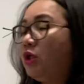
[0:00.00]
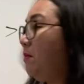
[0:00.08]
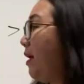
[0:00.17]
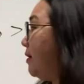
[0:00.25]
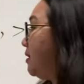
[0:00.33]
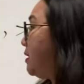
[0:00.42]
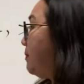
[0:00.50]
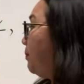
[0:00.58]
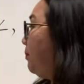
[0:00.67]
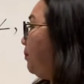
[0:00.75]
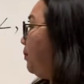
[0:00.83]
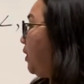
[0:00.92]
means
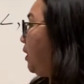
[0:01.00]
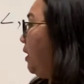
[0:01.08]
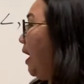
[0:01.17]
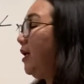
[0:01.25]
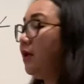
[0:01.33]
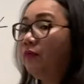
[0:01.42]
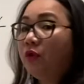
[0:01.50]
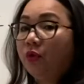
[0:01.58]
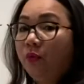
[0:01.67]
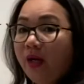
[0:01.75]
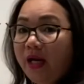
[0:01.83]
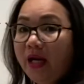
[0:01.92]

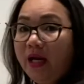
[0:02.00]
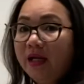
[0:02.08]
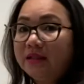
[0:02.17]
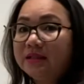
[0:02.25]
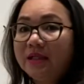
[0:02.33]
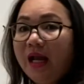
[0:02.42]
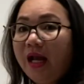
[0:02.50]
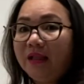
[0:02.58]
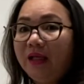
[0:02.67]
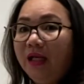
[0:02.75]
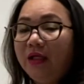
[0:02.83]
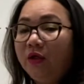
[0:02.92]
-3 is not
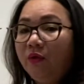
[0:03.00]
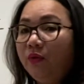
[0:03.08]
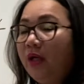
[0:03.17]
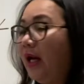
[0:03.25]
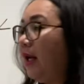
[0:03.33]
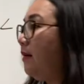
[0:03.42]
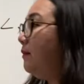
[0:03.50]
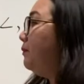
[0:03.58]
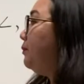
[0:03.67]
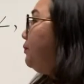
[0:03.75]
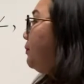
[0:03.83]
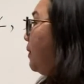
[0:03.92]
included.
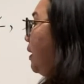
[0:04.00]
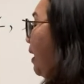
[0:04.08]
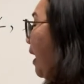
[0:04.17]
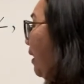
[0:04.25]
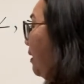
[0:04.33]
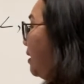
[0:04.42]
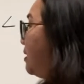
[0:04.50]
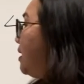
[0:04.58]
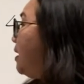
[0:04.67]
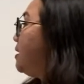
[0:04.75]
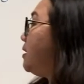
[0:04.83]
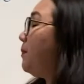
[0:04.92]
And then
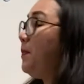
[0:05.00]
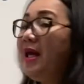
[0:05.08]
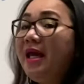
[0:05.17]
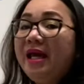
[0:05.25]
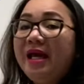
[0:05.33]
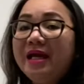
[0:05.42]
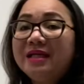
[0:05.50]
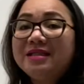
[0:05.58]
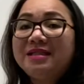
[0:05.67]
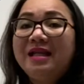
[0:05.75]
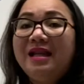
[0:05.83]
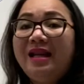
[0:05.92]
since P is
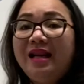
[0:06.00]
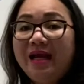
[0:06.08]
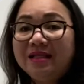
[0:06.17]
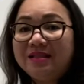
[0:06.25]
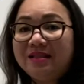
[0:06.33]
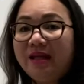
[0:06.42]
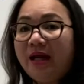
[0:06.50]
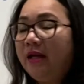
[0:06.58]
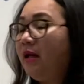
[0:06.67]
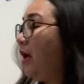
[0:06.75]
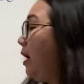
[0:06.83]
less than,